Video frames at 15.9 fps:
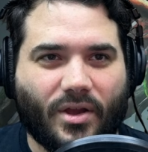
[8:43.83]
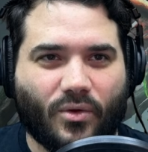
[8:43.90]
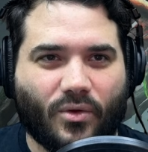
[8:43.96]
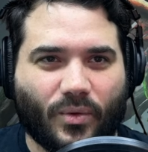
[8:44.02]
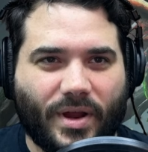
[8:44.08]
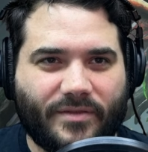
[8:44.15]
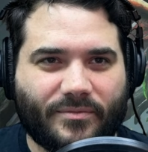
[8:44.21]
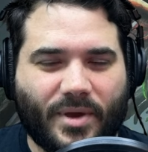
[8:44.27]

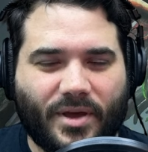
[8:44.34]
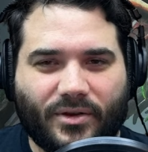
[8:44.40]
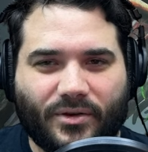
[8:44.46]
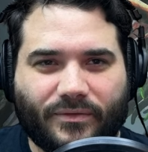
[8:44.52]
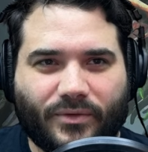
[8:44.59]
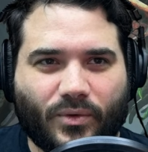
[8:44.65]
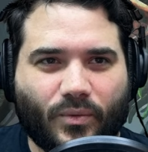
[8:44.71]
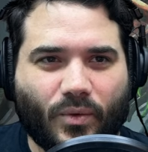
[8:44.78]

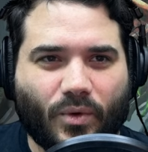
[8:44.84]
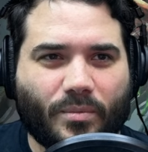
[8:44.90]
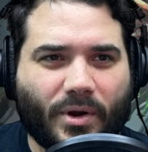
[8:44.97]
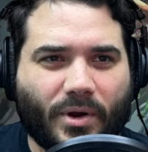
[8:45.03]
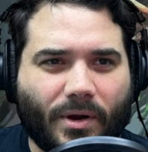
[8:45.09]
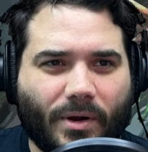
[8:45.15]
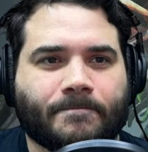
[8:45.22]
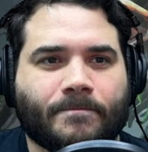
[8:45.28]
Gravemother for
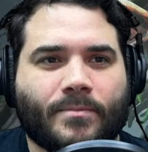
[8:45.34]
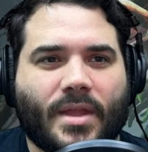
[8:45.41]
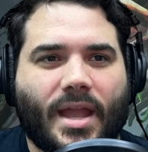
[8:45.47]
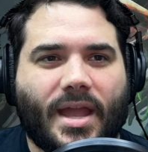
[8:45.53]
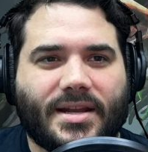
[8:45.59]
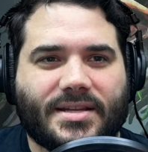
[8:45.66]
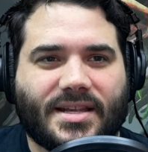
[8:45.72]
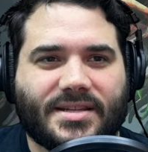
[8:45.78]
Wooburg,
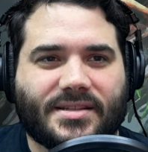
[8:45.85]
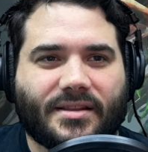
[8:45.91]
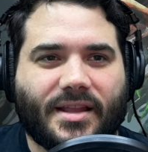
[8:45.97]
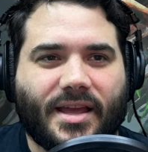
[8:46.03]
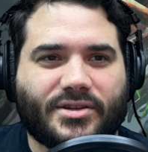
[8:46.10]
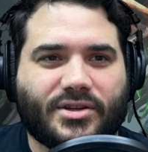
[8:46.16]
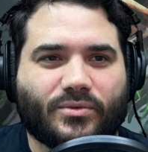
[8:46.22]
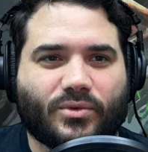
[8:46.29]
and it says the
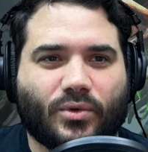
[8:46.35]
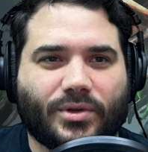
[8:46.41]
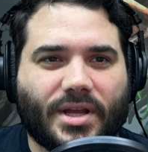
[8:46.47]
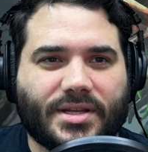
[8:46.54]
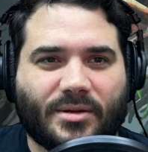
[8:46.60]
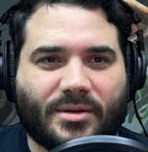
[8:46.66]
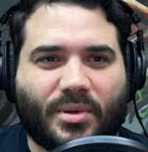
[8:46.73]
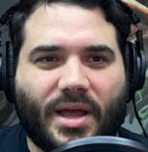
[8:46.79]
legend rule
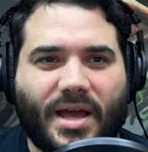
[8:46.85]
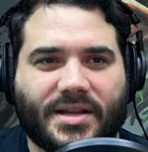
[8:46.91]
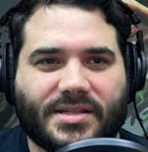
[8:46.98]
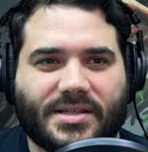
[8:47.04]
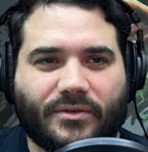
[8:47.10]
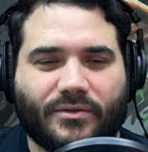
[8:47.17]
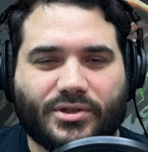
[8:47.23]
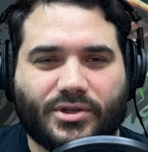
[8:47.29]
doesn't apply to
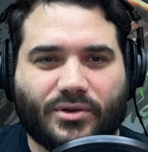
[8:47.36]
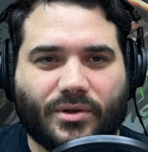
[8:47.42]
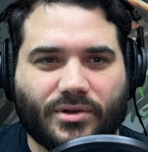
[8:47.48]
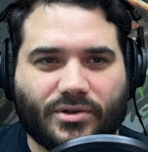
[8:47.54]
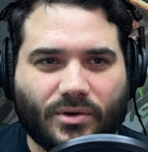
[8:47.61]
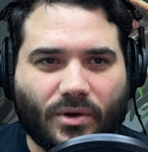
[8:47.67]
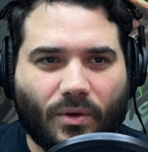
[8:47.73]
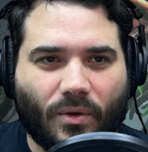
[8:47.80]
slivers you
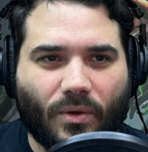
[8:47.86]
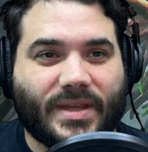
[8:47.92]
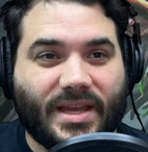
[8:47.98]
control.